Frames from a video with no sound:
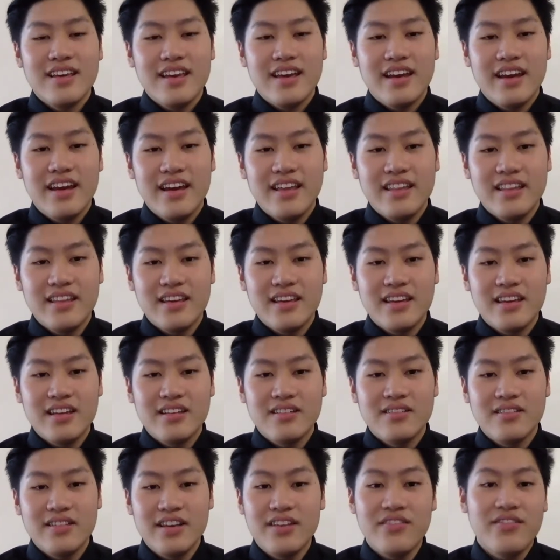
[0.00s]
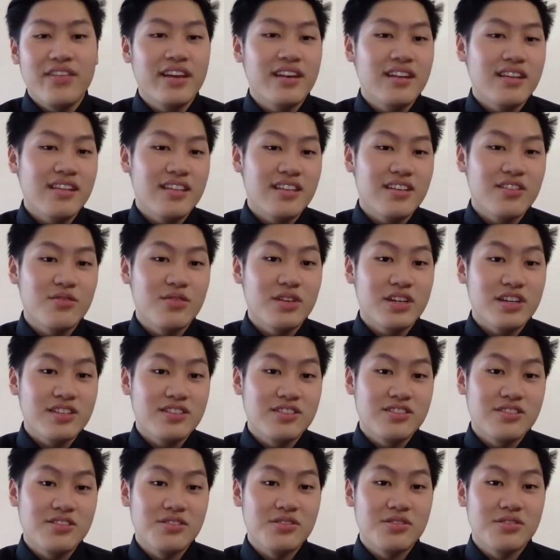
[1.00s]
And then if anything, we could
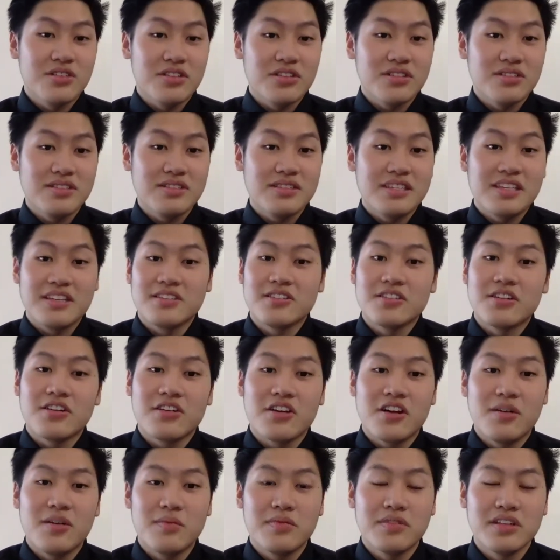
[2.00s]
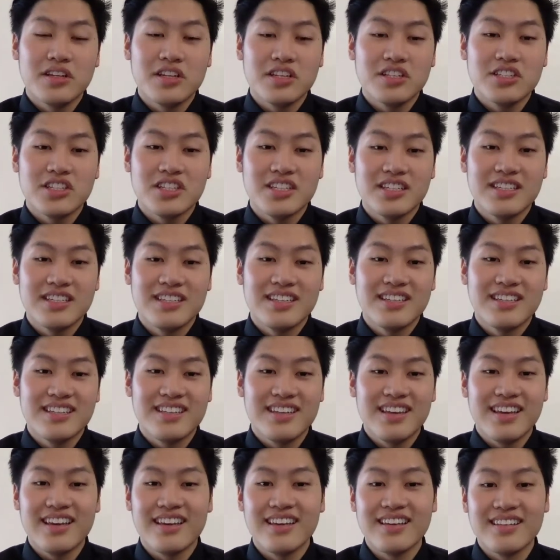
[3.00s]
do a TikTok compilation
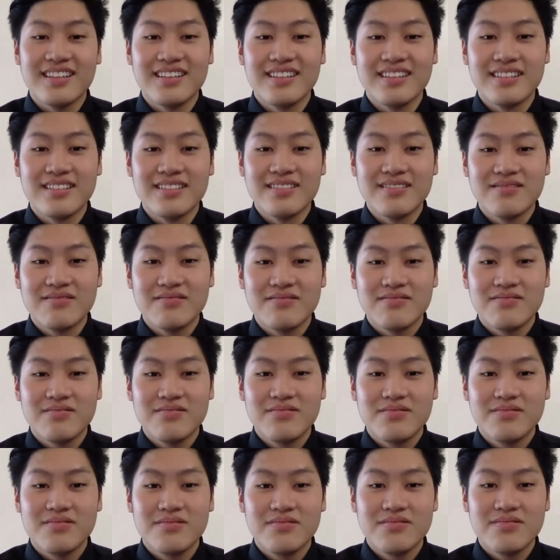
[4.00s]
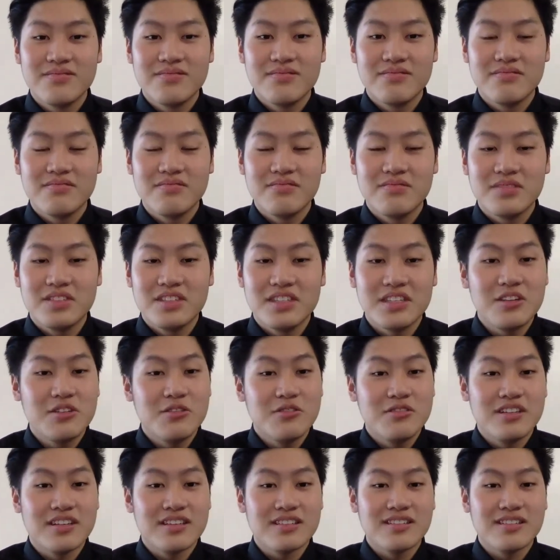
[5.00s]
and see who
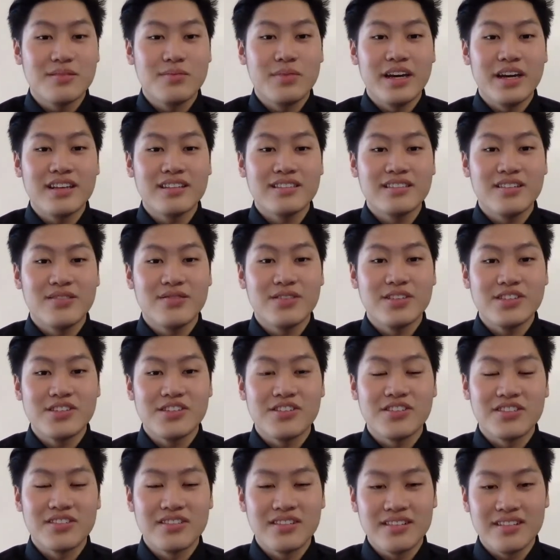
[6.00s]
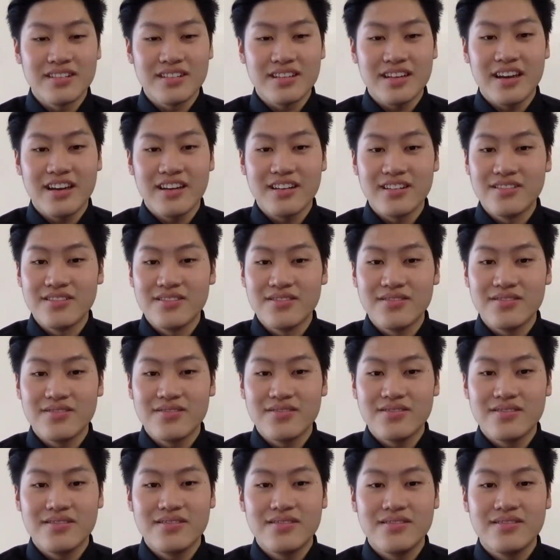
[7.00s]
does the best of a certain kind of
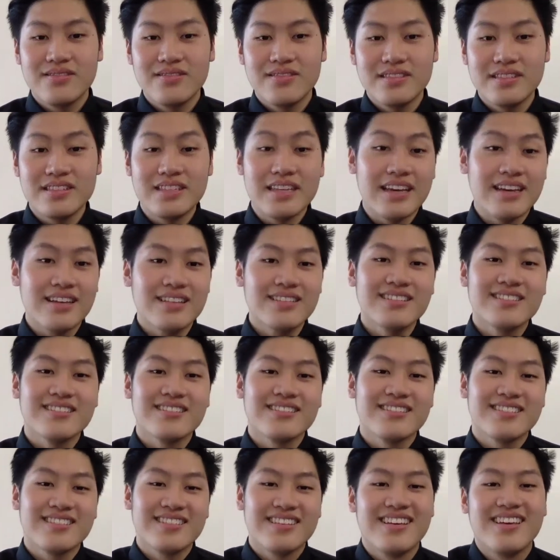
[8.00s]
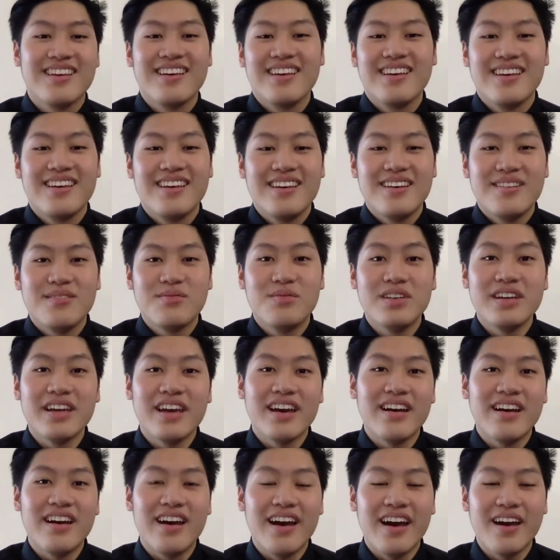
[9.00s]
dance. But
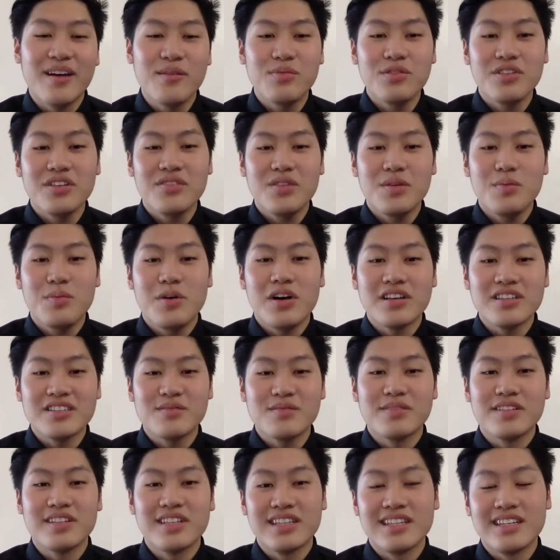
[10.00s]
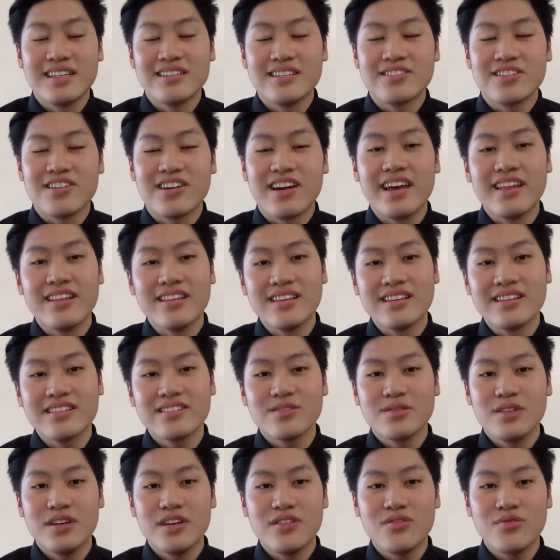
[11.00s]
yeah, I believe the possibilities are endless
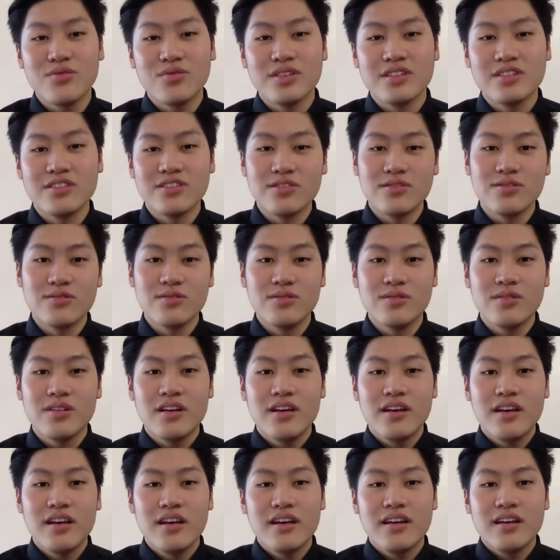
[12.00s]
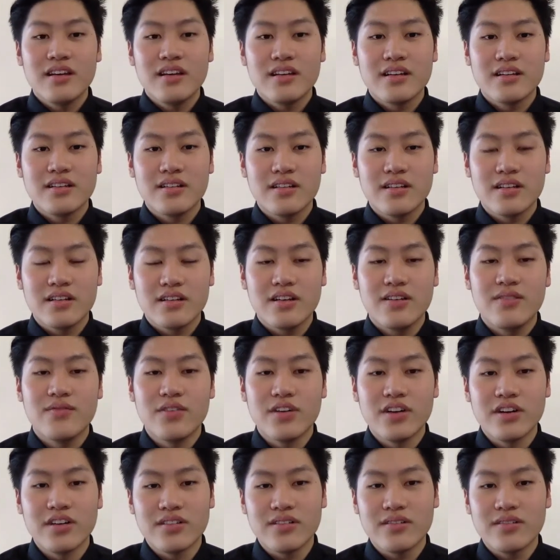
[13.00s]
if we do
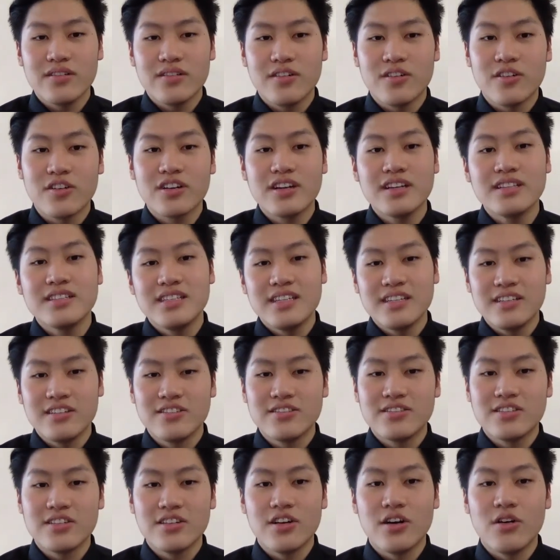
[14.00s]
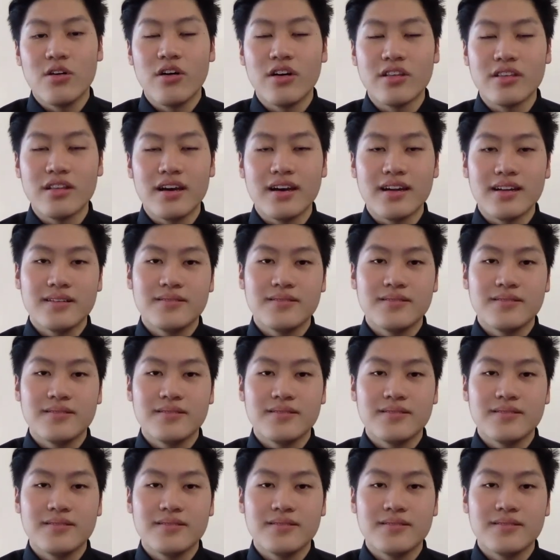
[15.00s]
convert, or continue to go online.